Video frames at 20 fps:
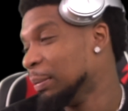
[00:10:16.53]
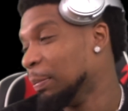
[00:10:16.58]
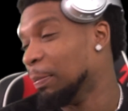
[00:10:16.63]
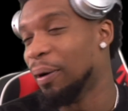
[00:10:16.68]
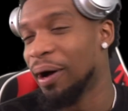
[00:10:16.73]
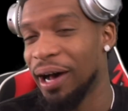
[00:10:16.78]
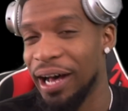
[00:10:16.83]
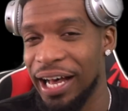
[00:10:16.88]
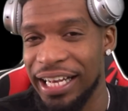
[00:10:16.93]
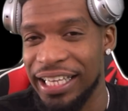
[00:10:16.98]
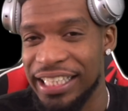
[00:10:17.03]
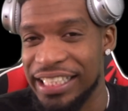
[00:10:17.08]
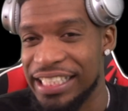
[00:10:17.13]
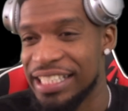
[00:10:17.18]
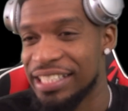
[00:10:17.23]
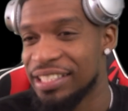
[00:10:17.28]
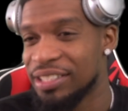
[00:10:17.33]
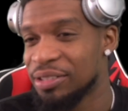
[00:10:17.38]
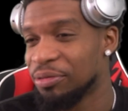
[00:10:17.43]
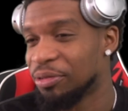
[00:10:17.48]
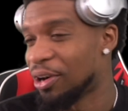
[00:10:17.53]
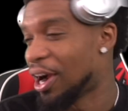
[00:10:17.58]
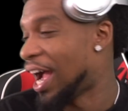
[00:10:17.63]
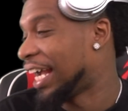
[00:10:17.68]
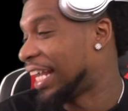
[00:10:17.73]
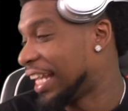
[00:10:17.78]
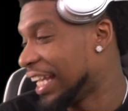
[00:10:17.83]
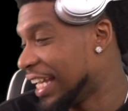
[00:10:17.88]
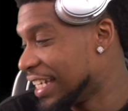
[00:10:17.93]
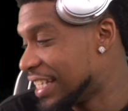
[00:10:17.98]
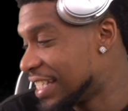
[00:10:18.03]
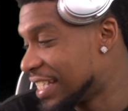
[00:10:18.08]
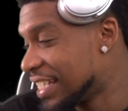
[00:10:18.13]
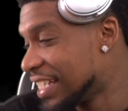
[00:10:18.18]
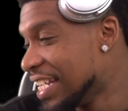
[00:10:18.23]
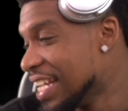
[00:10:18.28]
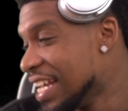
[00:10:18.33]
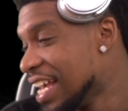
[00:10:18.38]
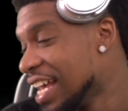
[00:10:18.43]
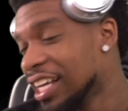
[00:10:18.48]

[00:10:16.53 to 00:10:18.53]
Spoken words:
Bucks, Rockets.